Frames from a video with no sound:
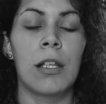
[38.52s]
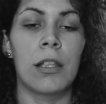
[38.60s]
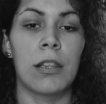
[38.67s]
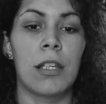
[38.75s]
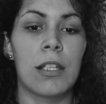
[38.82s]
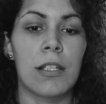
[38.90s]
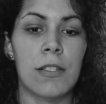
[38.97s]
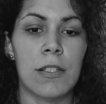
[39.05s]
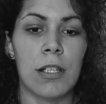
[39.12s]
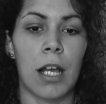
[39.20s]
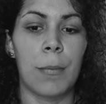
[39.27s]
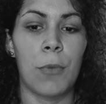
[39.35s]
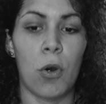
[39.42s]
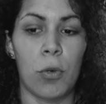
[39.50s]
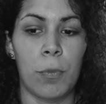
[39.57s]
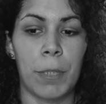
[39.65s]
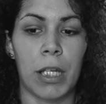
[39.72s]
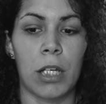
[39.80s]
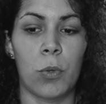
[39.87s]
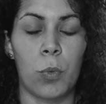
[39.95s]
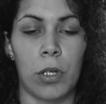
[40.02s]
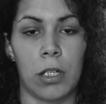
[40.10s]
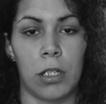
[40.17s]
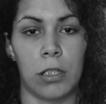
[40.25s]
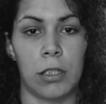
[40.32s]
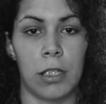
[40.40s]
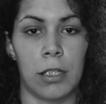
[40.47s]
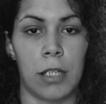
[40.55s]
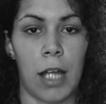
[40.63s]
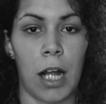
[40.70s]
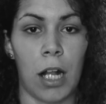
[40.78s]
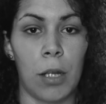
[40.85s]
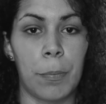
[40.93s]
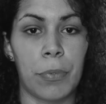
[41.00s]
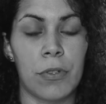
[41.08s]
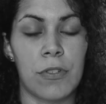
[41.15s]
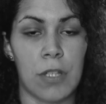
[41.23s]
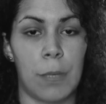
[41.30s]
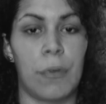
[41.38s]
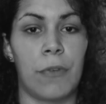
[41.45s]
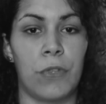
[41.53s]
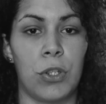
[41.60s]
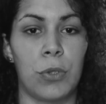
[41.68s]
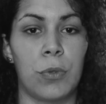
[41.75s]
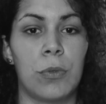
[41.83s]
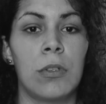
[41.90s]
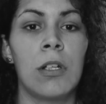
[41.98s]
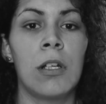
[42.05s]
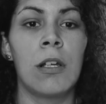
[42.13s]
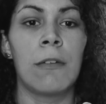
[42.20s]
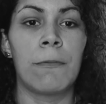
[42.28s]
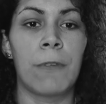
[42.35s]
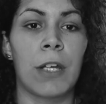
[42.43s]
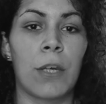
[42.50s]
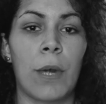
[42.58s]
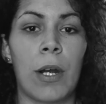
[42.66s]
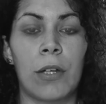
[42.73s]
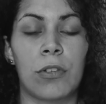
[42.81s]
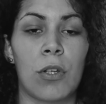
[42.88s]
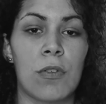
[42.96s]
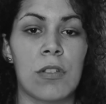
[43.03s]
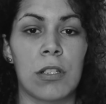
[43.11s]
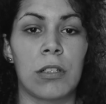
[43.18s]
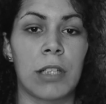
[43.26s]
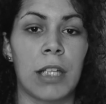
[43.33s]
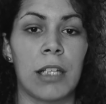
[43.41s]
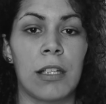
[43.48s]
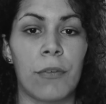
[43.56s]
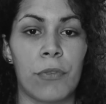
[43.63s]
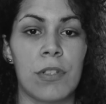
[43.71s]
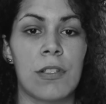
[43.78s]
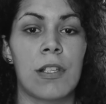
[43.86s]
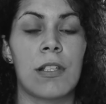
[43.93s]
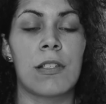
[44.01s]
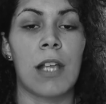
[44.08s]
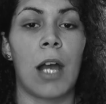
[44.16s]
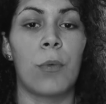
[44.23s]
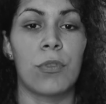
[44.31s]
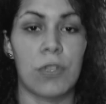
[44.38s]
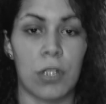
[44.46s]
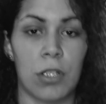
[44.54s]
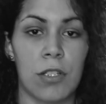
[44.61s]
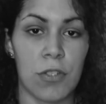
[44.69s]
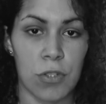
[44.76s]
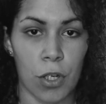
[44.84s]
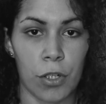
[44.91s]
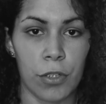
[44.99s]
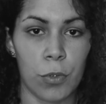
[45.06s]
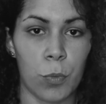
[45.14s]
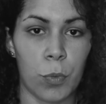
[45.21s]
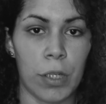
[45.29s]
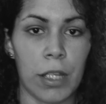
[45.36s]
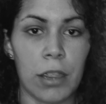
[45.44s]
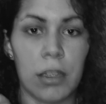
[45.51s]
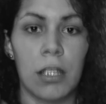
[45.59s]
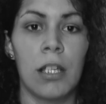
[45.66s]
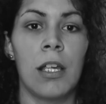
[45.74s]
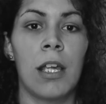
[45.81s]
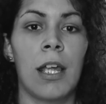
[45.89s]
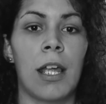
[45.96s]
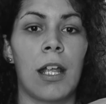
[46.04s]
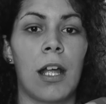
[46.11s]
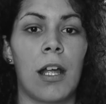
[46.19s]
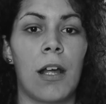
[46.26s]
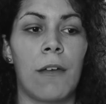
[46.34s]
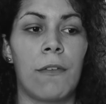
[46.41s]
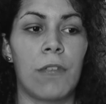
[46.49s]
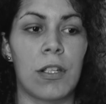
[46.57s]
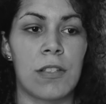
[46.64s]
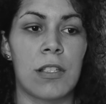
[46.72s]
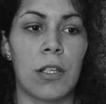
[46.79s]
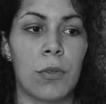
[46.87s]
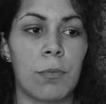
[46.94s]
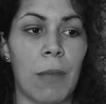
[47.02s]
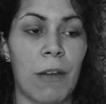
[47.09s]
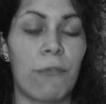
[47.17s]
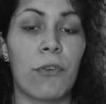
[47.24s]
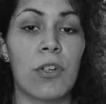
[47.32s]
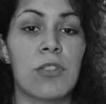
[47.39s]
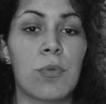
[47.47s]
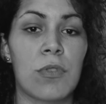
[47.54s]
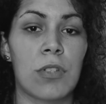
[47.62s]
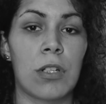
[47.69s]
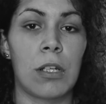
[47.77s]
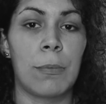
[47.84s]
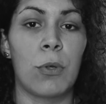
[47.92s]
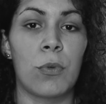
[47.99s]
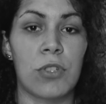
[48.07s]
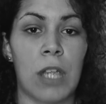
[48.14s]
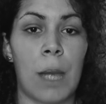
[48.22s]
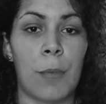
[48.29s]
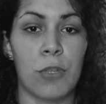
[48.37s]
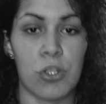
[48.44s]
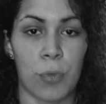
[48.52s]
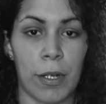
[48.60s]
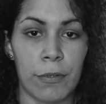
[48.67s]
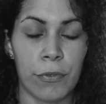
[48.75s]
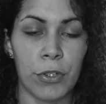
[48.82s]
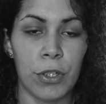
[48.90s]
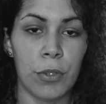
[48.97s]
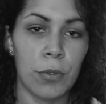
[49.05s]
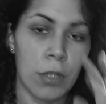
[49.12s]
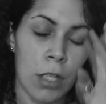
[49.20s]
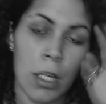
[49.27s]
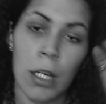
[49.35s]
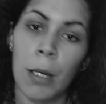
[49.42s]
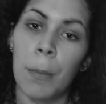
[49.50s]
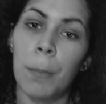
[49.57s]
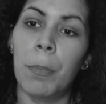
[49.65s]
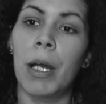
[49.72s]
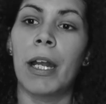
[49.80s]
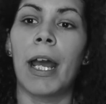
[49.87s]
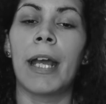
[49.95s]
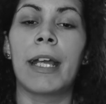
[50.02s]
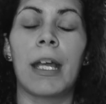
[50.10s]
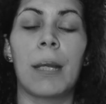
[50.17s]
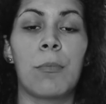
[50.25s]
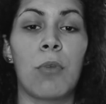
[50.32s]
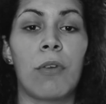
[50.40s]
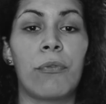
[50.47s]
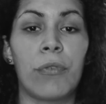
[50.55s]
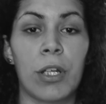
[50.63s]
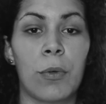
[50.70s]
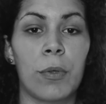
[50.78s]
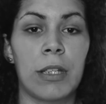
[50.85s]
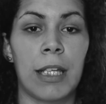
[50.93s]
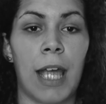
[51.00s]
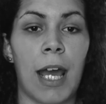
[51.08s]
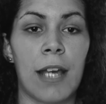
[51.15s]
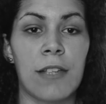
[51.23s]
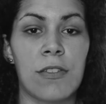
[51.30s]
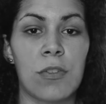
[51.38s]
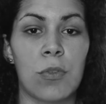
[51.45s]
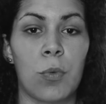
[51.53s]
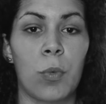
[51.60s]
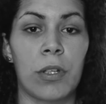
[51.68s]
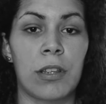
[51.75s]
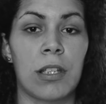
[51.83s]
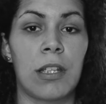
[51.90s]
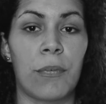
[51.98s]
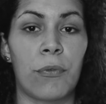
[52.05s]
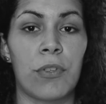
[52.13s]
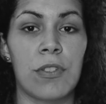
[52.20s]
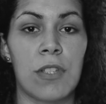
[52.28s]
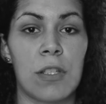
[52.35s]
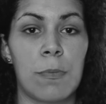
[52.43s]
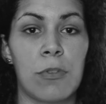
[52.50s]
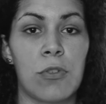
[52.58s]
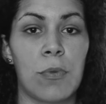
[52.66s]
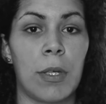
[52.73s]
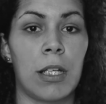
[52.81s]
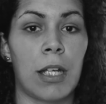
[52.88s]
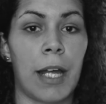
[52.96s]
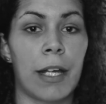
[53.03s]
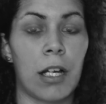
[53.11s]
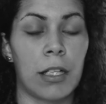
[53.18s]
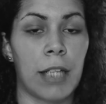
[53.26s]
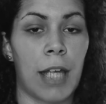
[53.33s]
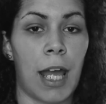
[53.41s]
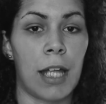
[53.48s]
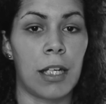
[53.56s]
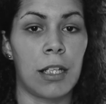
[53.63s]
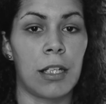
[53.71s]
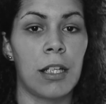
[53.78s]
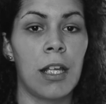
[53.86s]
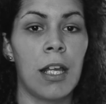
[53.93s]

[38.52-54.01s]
this, I'm hoping, will help some of you figure out those little key differences. I was going to start with a series. My first was going to be which camera is right for you, but I get more frequently asked what the differences between Nikon, Canon,